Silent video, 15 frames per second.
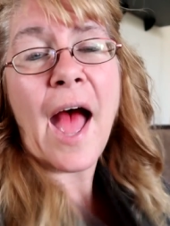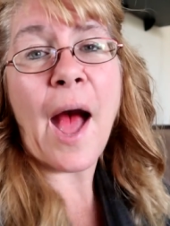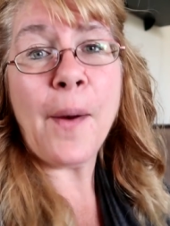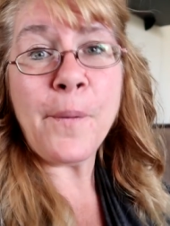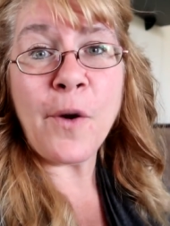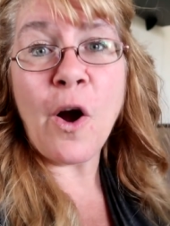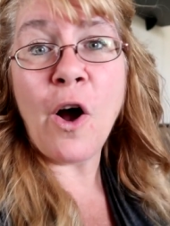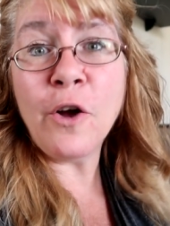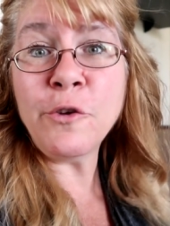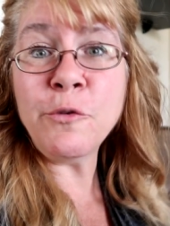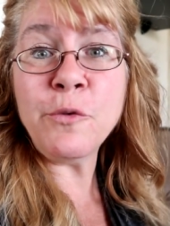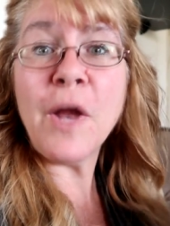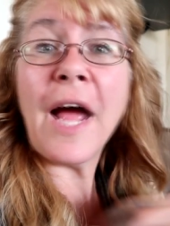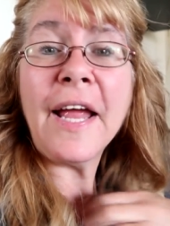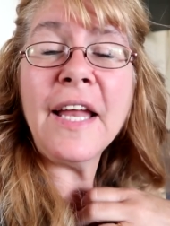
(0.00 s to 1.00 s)
how we're all
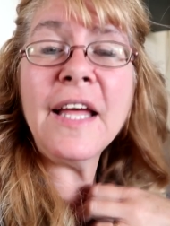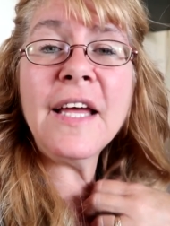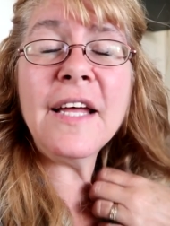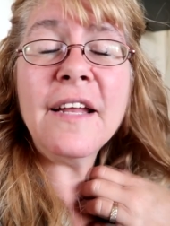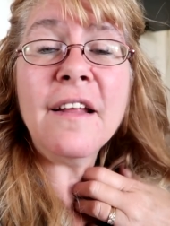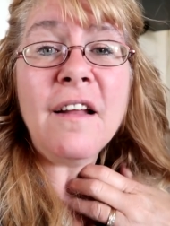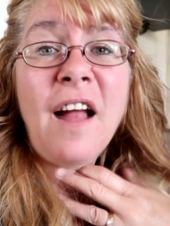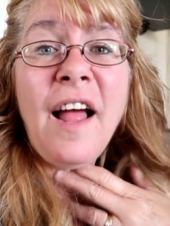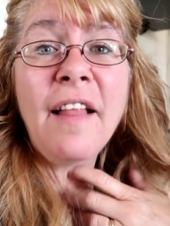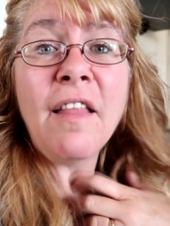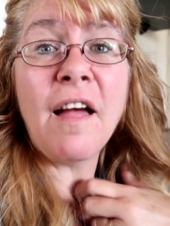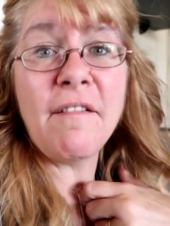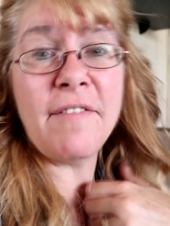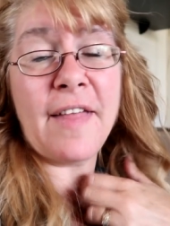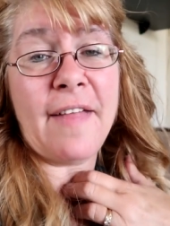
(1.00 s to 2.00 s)
united, and I
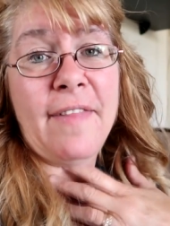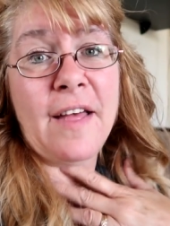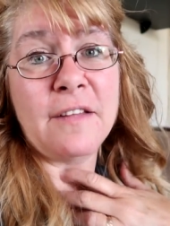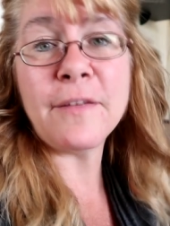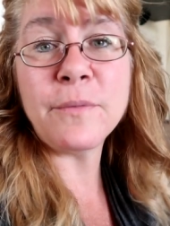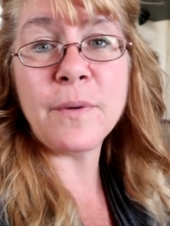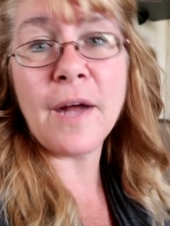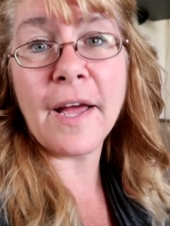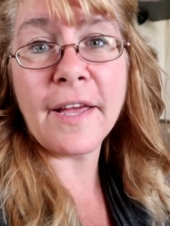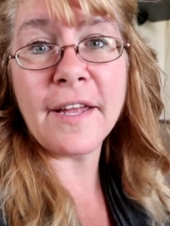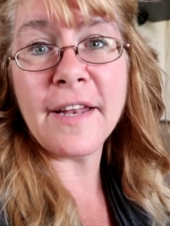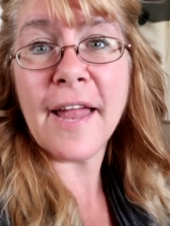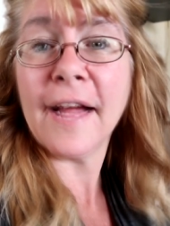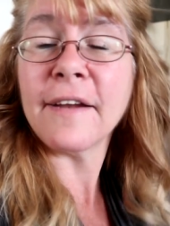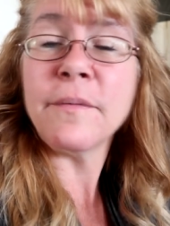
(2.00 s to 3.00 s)
love that. That's what I
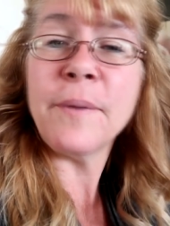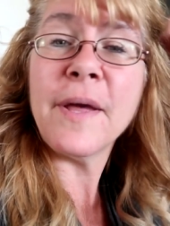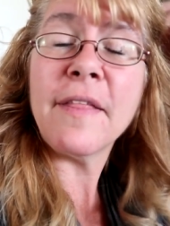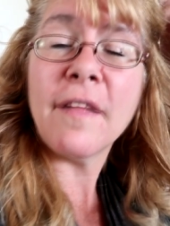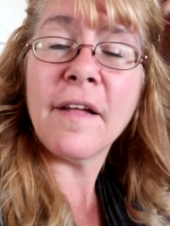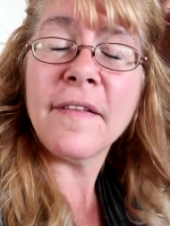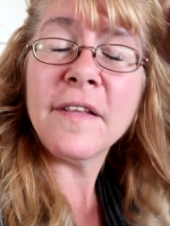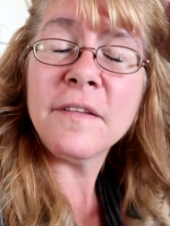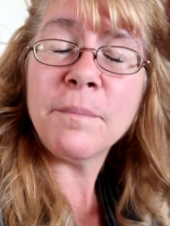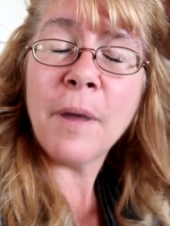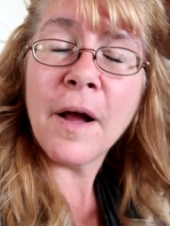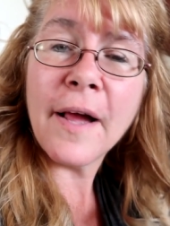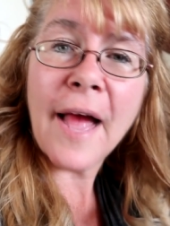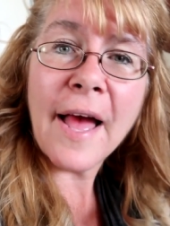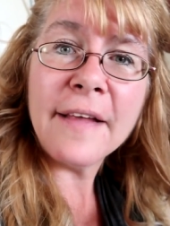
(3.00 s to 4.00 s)
connect with on this
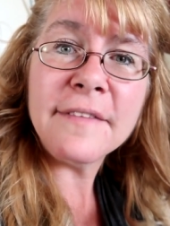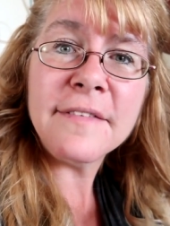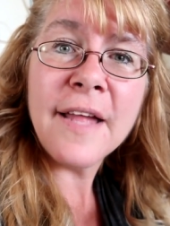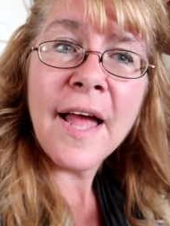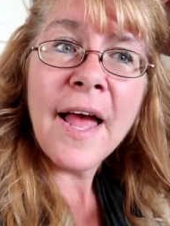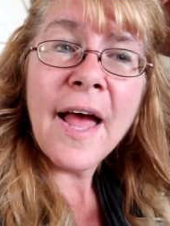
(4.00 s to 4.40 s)
podcast.